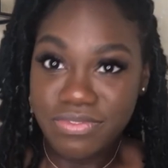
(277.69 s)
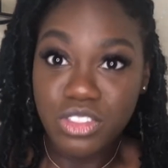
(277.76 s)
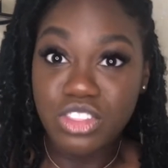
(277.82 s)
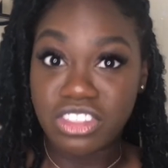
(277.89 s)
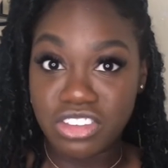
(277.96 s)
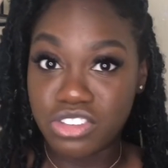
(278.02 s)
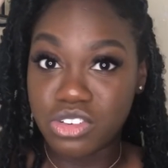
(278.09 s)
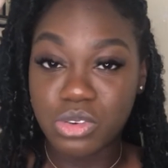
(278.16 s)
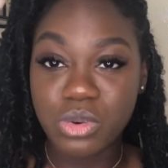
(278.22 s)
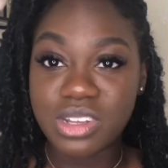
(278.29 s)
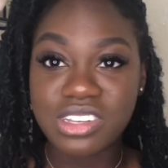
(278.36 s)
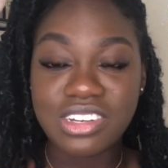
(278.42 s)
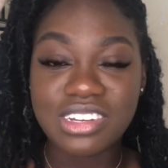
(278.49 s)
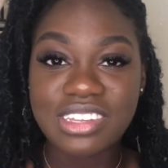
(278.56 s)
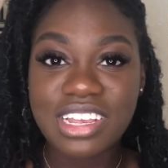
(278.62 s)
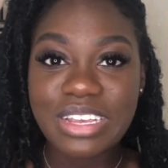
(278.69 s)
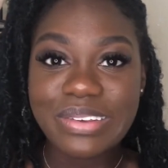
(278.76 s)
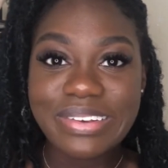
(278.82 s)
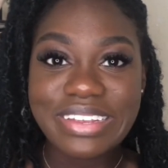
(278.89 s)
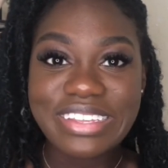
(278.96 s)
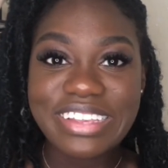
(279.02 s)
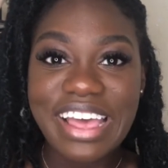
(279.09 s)
These are questions that you
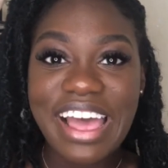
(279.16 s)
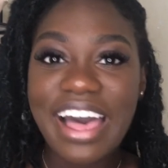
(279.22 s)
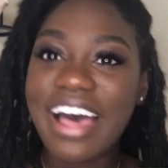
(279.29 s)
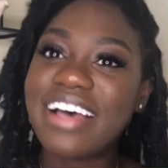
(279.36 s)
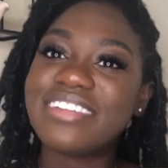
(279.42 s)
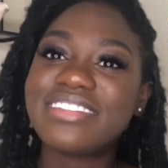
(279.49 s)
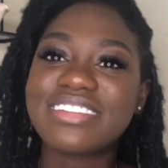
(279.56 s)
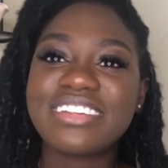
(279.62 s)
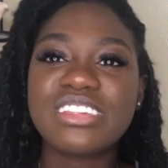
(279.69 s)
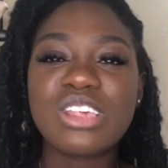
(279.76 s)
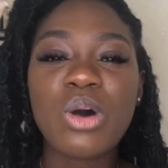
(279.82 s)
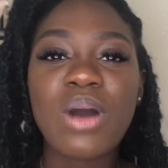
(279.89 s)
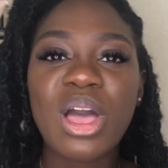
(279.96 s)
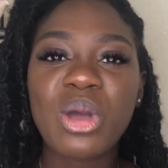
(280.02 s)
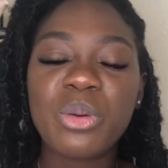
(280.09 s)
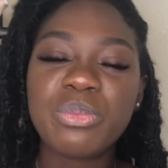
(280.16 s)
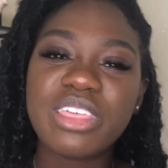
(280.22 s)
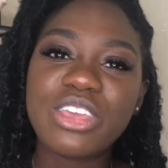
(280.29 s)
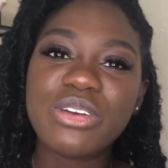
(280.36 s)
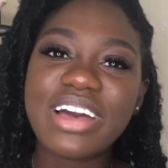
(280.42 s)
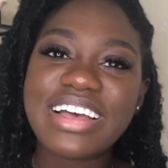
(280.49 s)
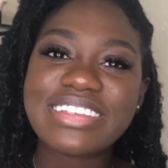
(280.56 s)
need to ask. So I hope that
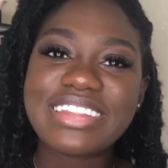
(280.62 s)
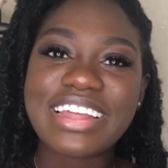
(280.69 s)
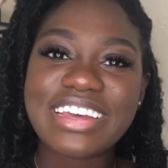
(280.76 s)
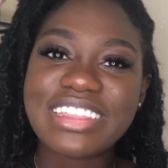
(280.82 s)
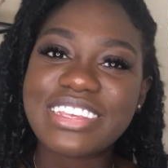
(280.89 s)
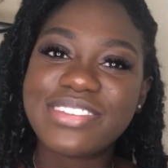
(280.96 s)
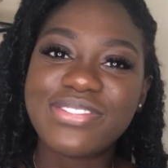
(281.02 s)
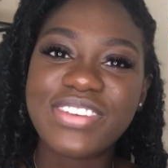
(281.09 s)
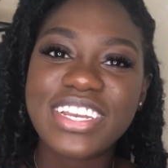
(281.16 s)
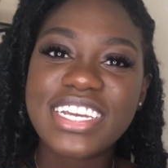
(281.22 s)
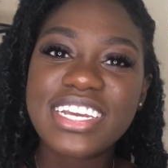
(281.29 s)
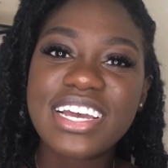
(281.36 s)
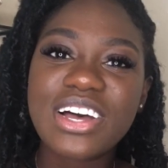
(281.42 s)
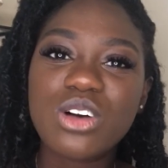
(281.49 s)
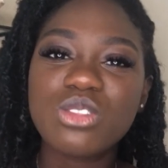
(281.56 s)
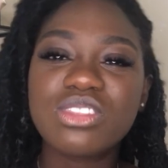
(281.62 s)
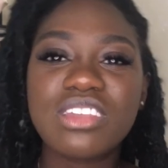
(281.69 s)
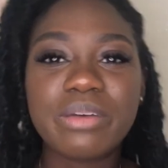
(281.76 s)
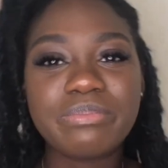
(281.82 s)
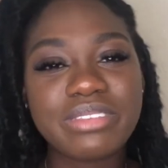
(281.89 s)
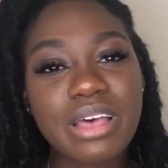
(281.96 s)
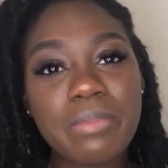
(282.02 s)
you guys like this video.
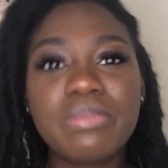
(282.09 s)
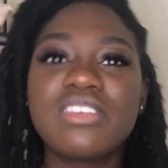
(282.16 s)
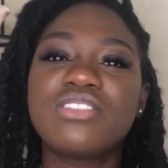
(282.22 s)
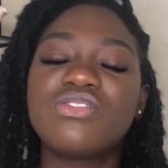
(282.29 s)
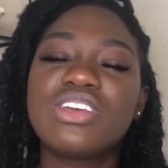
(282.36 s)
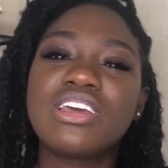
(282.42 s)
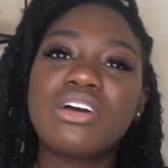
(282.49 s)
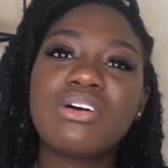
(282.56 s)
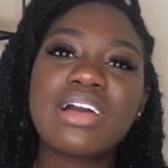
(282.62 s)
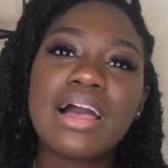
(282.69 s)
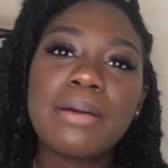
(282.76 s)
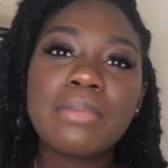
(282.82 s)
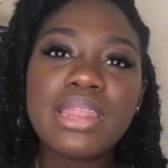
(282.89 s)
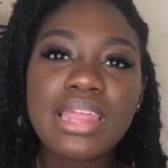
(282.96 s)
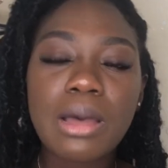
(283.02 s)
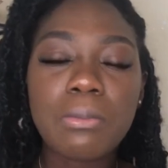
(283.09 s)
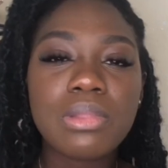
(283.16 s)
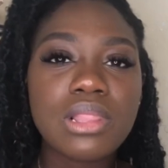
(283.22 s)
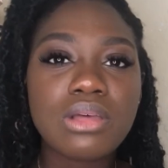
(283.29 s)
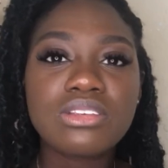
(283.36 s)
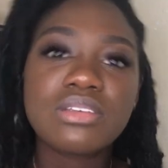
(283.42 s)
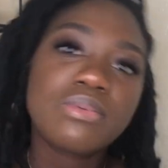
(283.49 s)
Thumbs up this video. Comment down
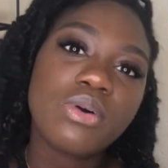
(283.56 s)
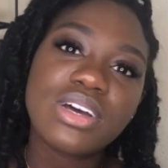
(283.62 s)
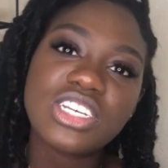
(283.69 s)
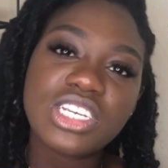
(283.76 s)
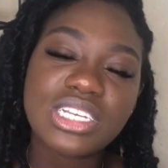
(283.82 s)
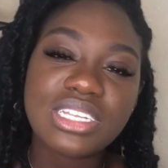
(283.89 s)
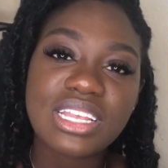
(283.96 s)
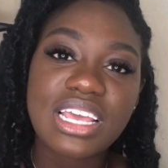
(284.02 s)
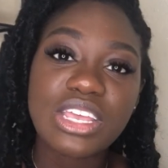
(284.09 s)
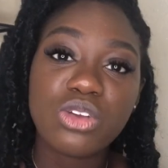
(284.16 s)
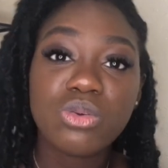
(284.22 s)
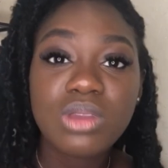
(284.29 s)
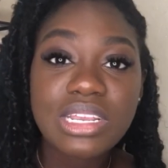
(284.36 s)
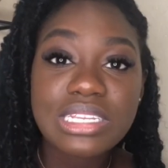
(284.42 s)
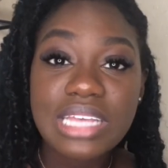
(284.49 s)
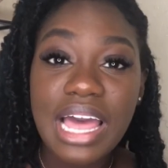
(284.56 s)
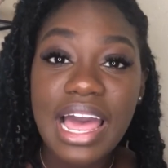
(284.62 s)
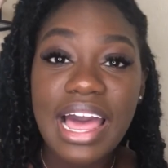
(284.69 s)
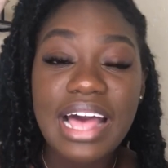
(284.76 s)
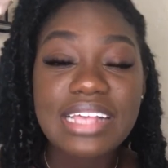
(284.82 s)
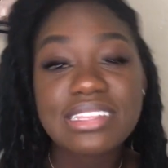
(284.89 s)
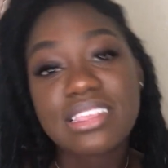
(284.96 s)
below some questions that you need to
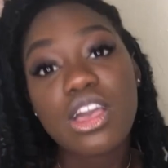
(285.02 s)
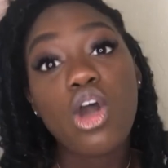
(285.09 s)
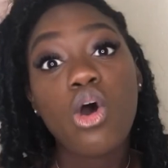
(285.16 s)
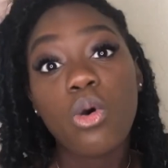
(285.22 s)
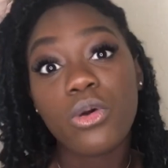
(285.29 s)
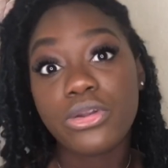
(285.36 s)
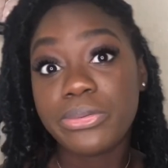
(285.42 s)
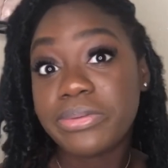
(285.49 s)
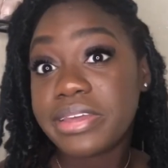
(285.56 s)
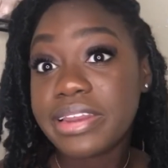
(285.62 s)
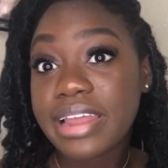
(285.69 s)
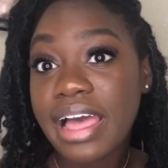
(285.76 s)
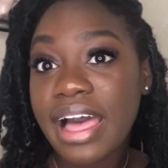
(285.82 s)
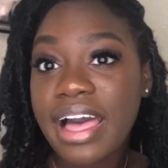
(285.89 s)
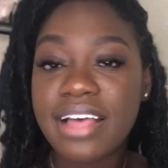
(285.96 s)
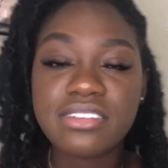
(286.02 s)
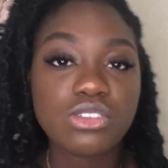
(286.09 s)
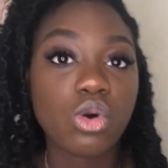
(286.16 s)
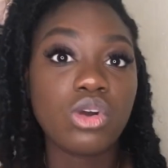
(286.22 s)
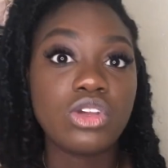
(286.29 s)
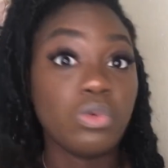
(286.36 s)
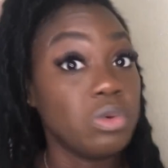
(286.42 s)
ask, or you did ask,
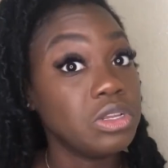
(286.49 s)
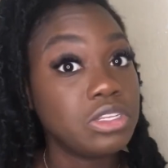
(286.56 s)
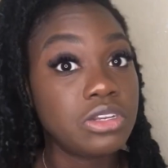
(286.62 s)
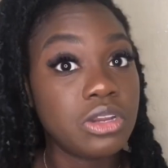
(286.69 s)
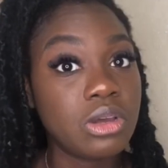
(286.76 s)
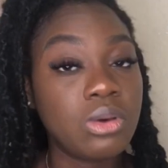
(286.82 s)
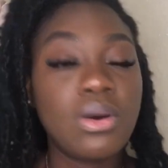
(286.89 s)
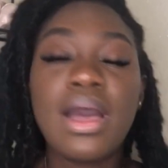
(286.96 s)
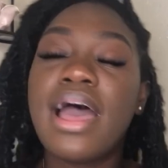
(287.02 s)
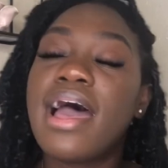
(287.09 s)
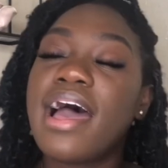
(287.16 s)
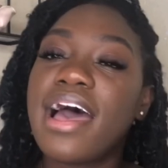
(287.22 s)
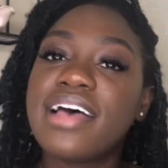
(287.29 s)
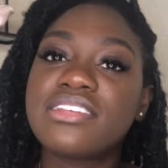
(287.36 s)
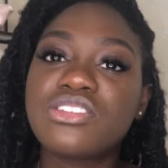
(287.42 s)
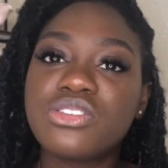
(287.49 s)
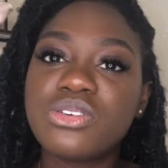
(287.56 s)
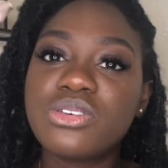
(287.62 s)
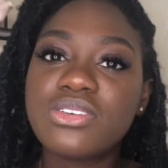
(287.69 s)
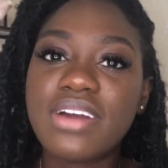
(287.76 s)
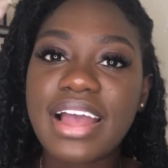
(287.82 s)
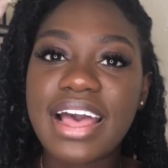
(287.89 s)
or you want to know as a new
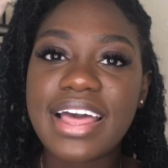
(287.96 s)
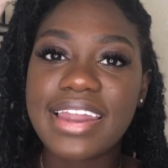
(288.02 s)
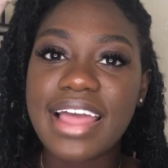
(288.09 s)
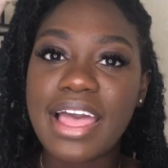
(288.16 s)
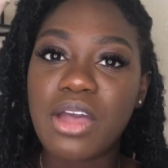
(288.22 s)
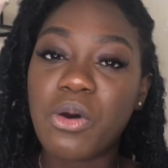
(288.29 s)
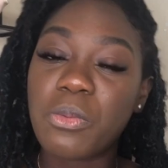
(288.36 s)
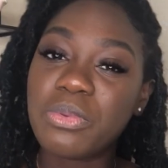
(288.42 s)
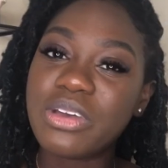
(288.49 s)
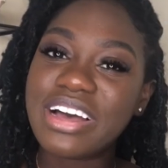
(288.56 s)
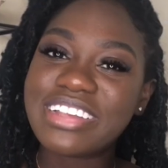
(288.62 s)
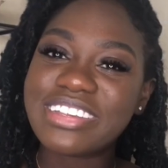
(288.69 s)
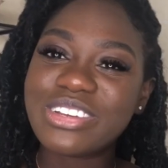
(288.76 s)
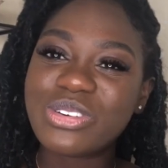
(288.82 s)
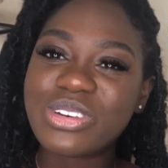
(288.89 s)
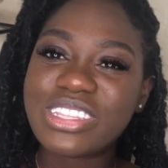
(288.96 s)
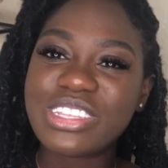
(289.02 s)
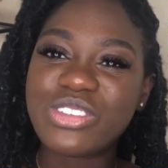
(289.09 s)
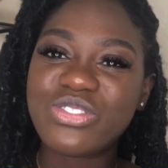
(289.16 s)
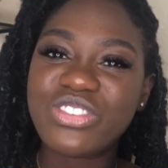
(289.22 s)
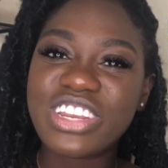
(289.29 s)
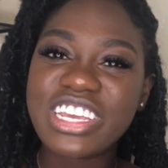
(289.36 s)
grad. I hope you guys enjoyed this
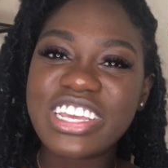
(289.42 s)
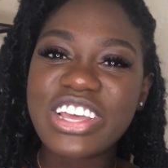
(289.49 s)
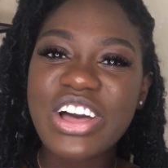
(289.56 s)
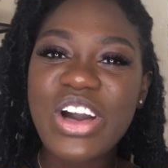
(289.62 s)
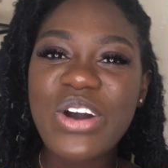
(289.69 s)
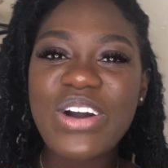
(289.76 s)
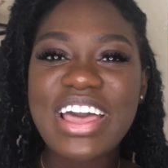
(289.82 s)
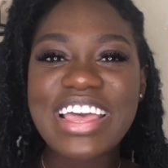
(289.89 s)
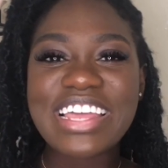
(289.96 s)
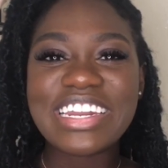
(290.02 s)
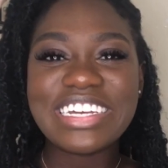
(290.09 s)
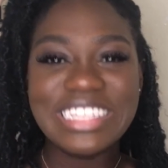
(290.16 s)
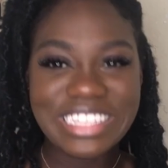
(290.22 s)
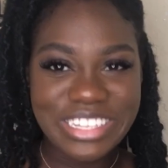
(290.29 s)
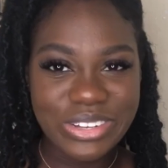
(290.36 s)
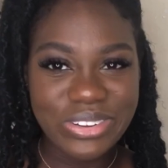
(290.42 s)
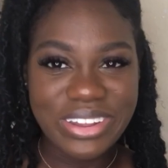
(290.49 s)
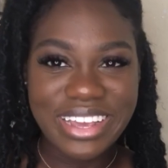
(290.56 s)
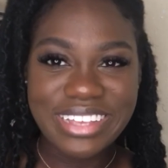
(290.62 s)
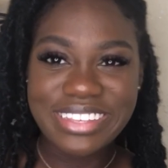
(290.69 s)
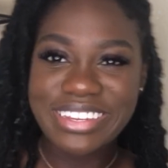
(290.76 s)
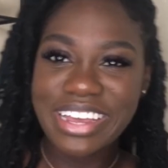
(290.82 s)
video, and until
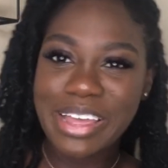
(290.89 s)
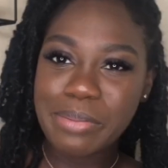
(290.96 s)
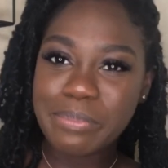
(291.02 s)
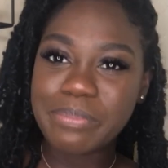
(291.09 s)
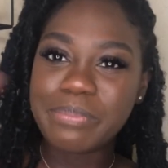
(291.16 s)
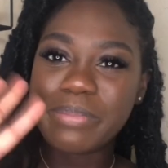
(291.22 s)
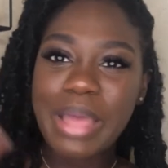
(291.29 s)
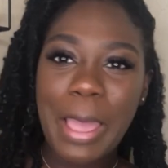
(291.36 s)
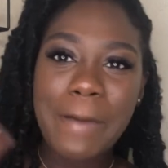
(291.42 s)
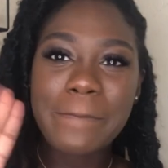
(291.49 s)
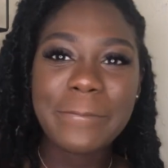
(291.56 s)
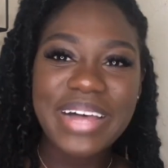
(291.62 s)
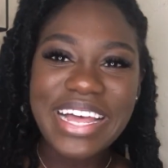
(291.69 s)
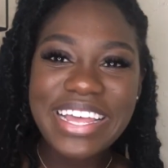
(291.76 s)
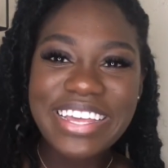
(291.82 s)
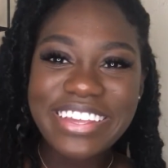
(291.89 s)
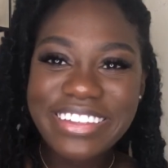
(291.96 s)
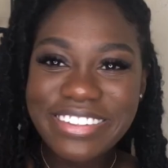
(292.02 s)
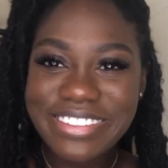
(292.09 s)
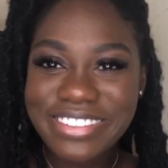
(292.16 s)
next time, bye.